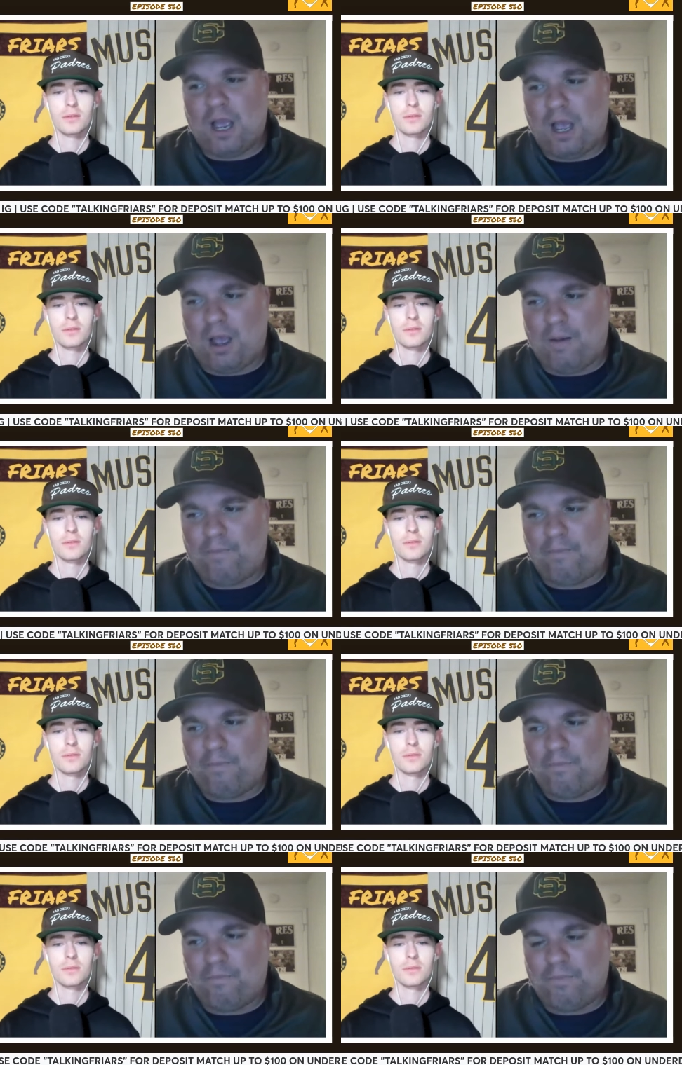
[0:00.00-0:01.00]

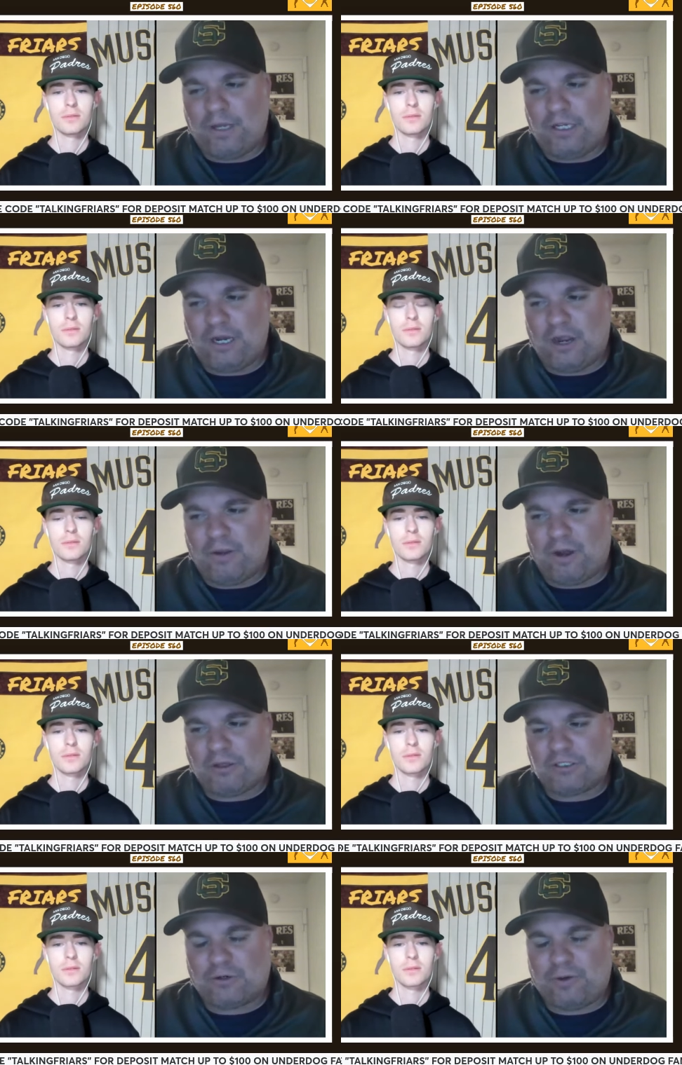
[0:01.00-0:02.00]
Speaker 1: Um, but you know, it
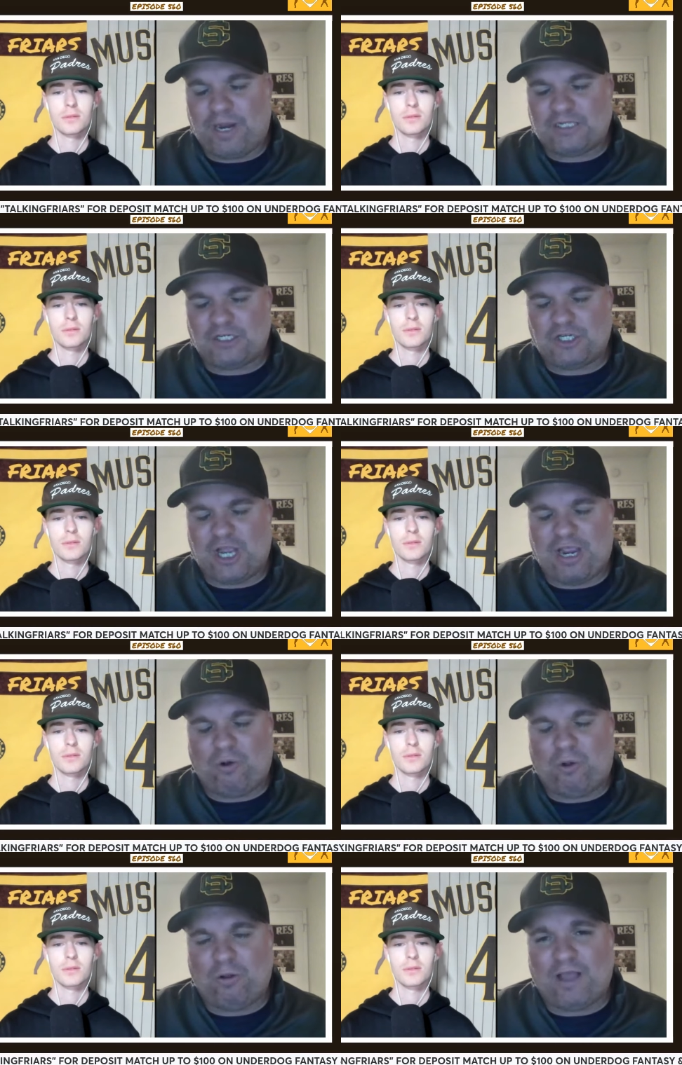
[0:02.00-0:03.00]
also creates a
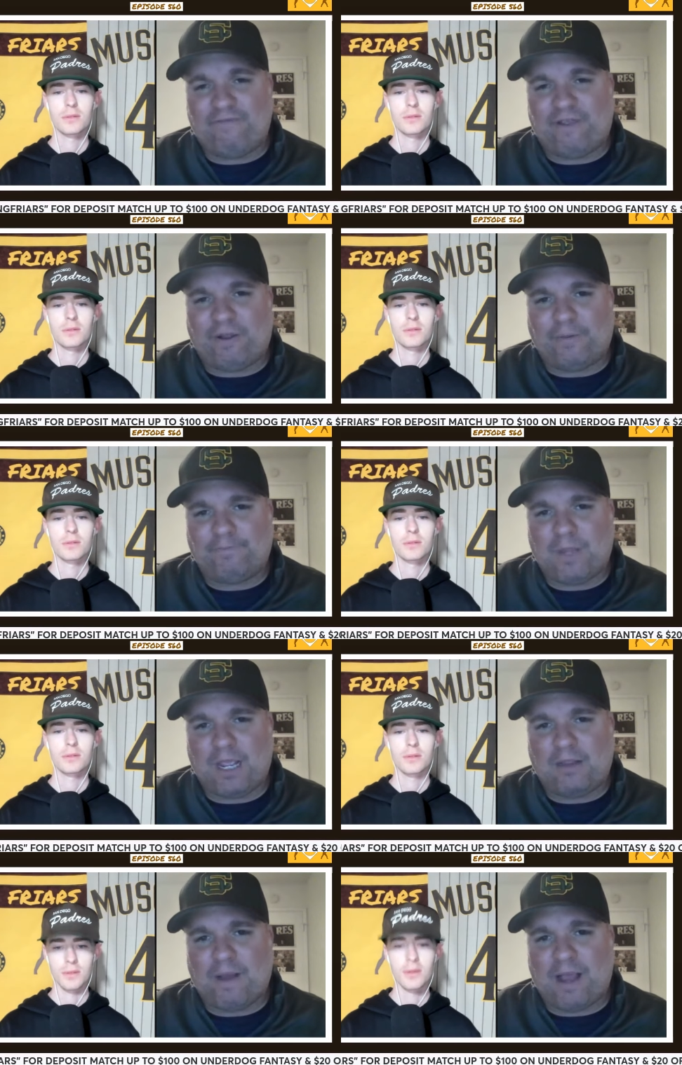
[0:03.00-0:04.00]
giant hole in left field,
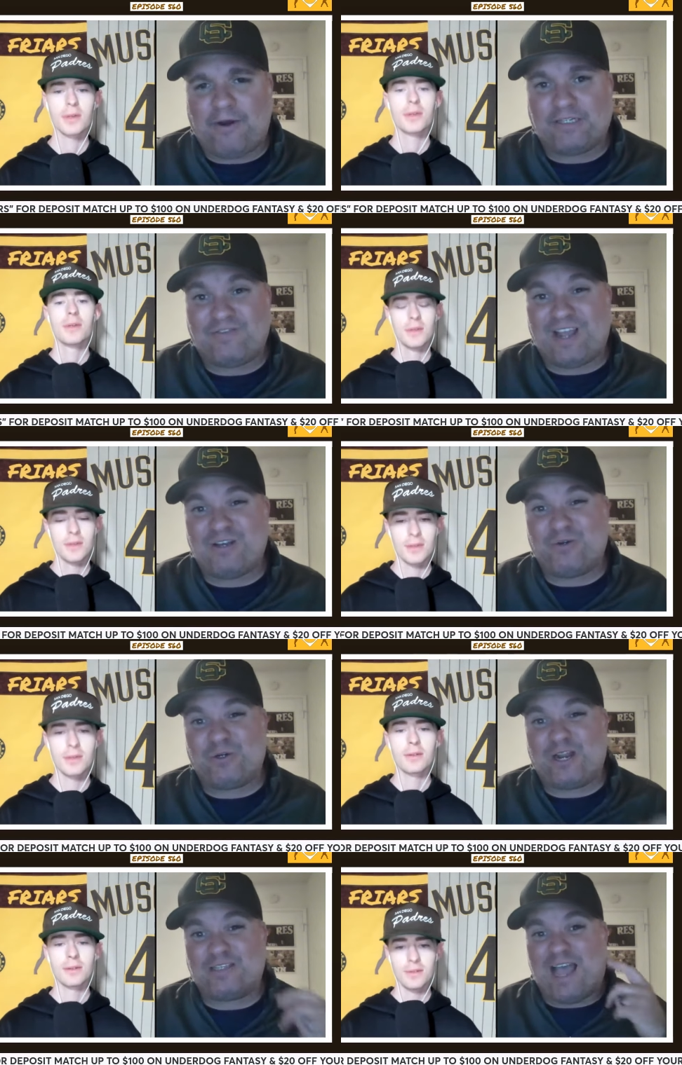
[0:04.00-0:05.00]
and the Padres have yet
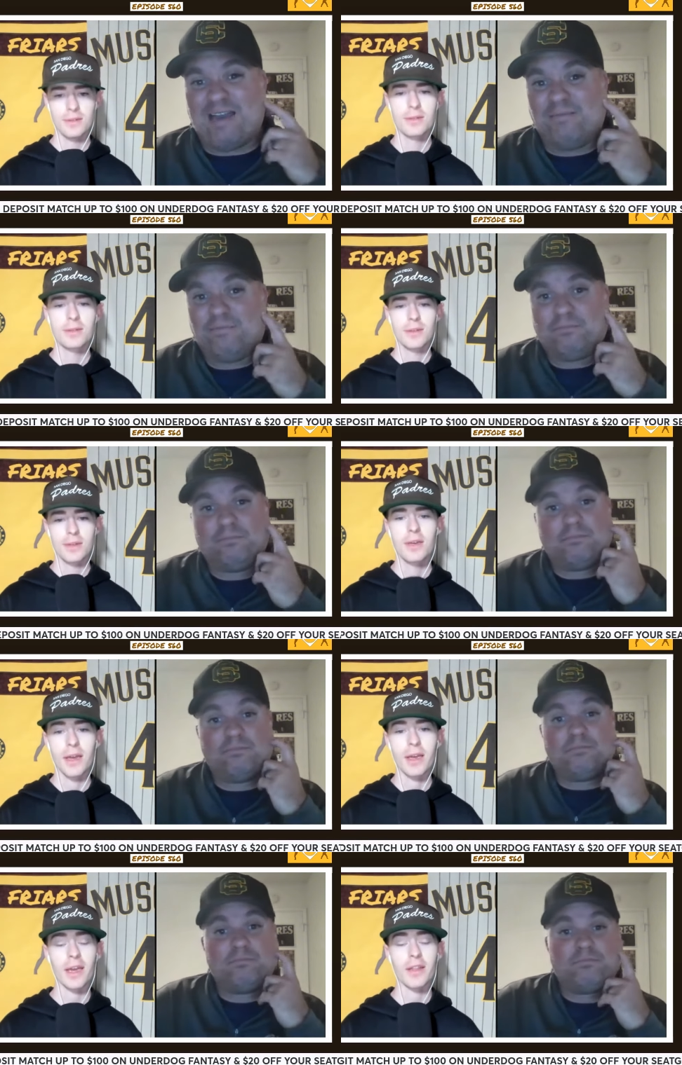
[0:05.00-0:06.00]
to address that.
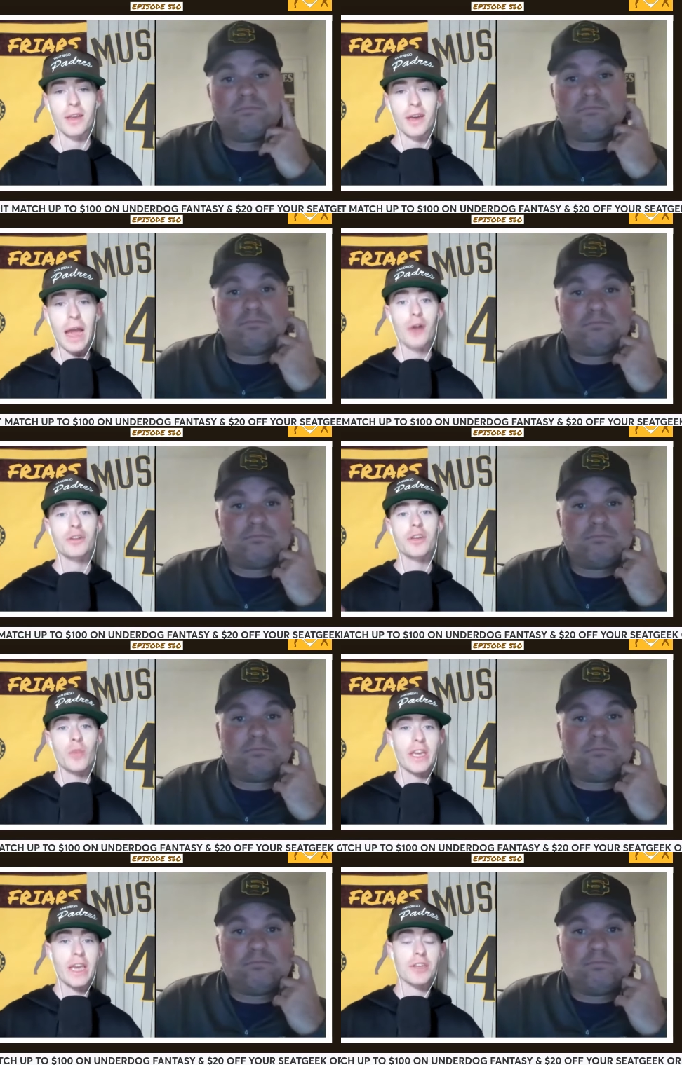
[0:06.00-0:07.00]
Speaker 2: And the uh, how did
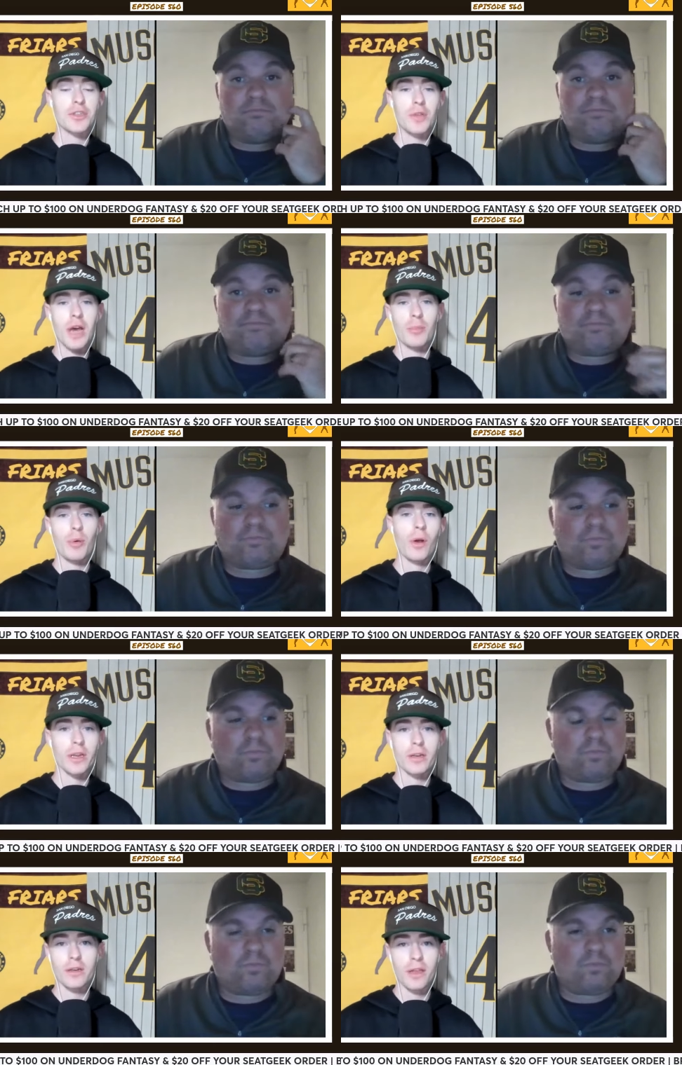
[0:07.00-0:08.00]
we get to that
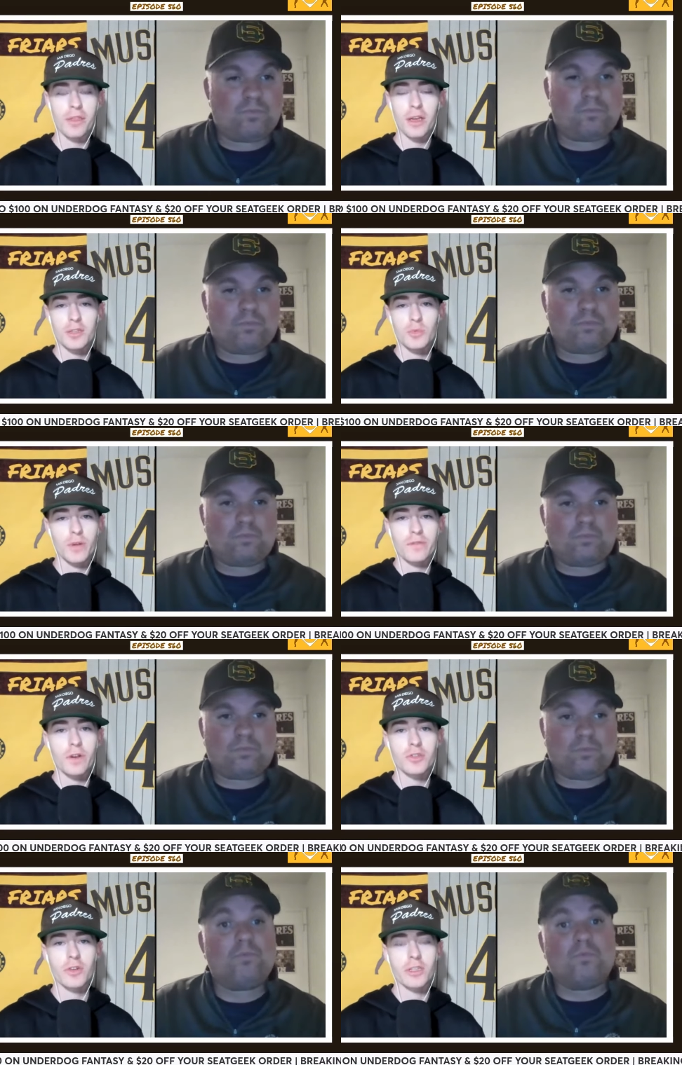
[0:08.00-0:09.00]
point? I think is what
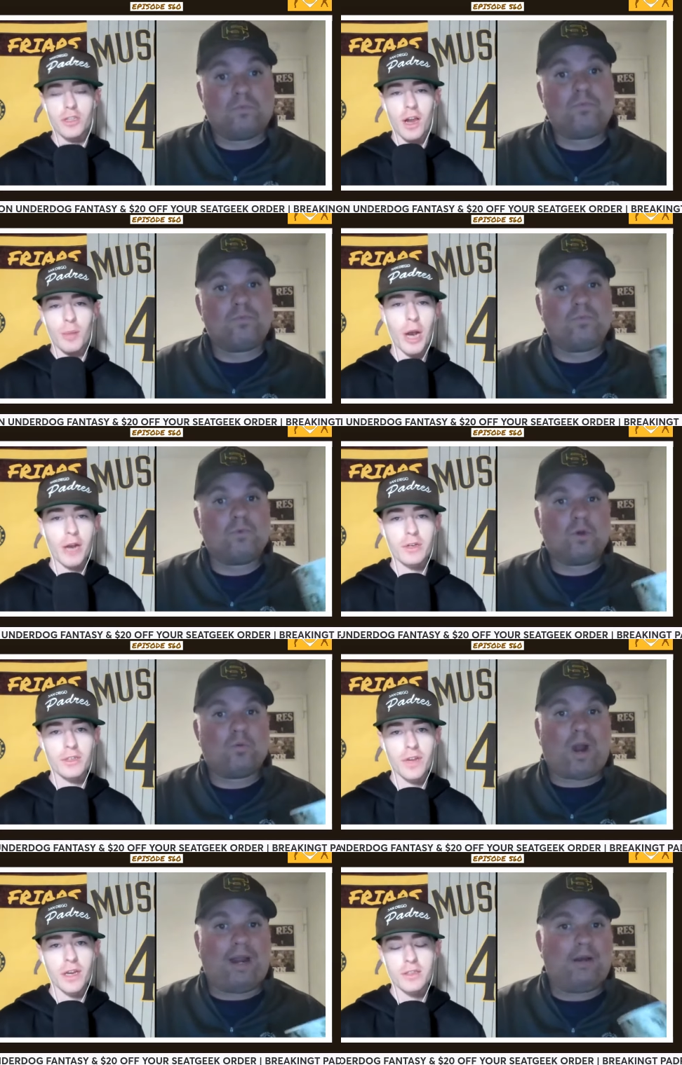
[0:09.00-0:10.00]
frustrates a lot of
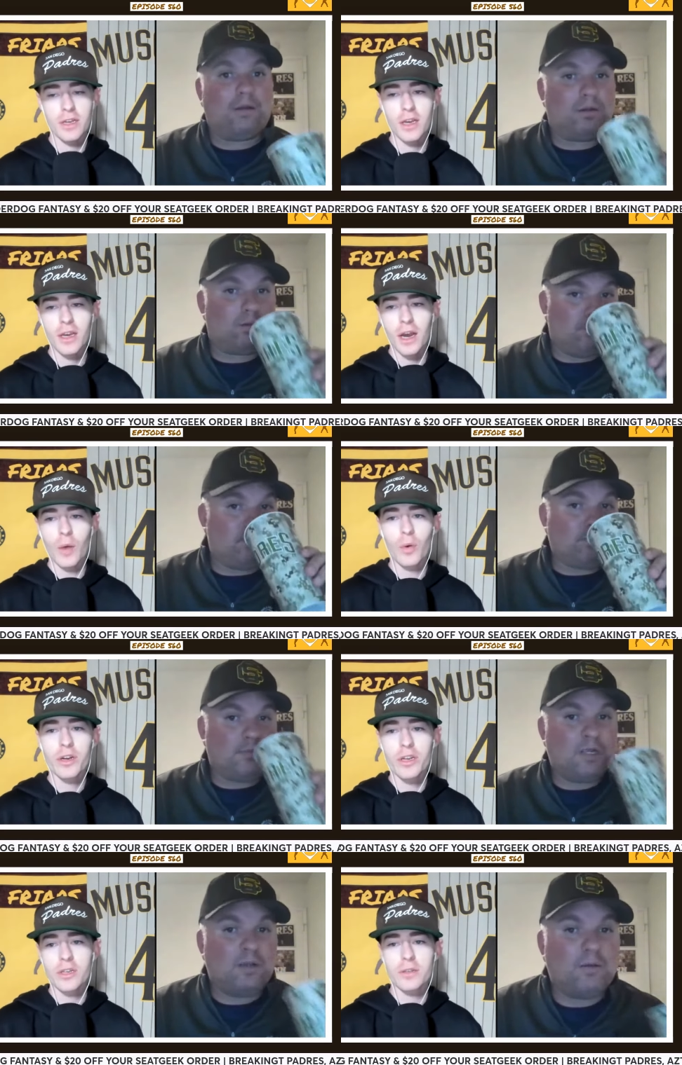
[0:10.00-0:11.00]
Padres fans. I mm-hmm.
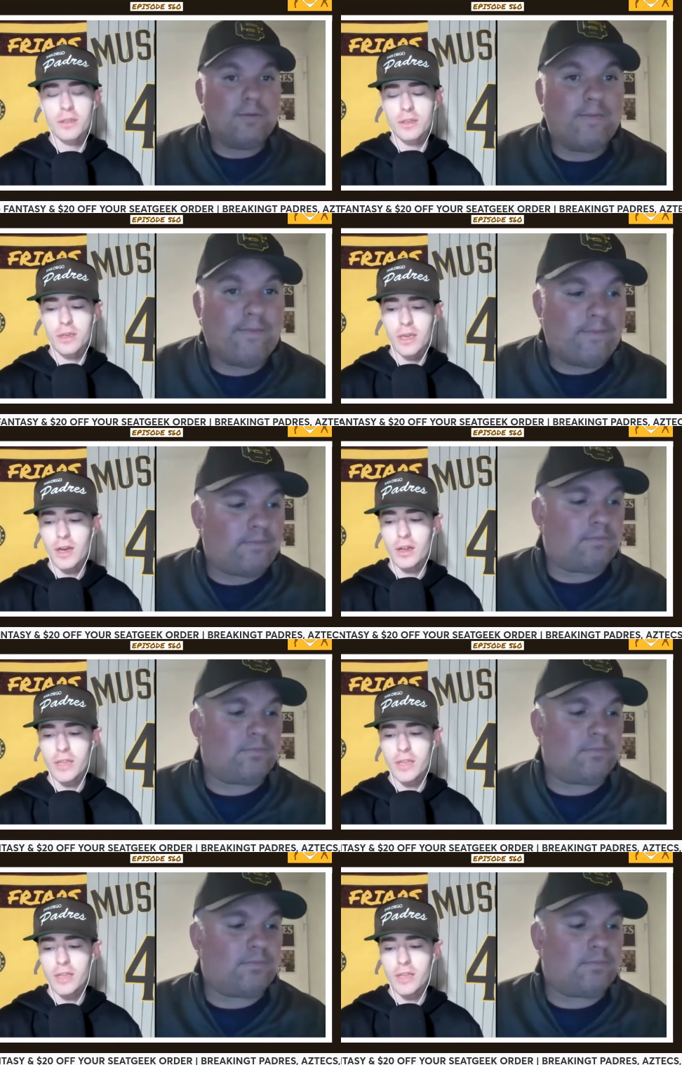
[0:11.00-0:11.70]
wanted to hit on